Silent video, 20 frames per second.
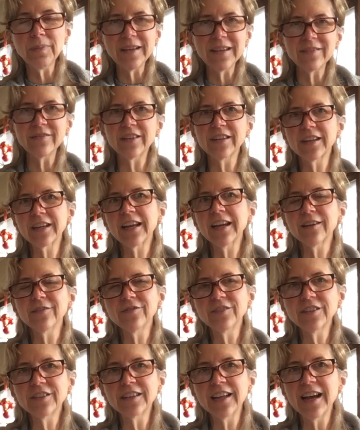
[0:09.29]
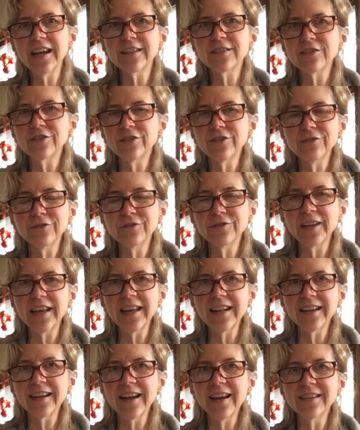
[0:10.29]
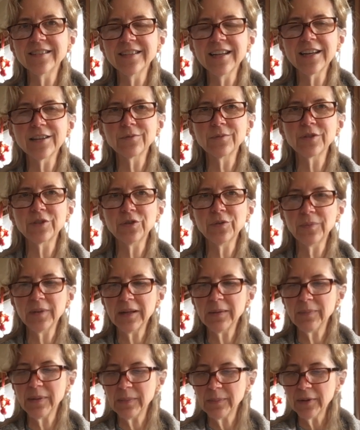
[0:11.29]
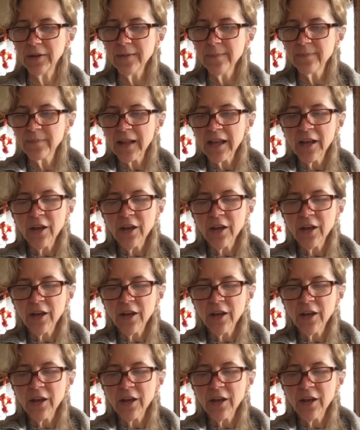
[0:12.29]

being very careful not to get in contact with too many people,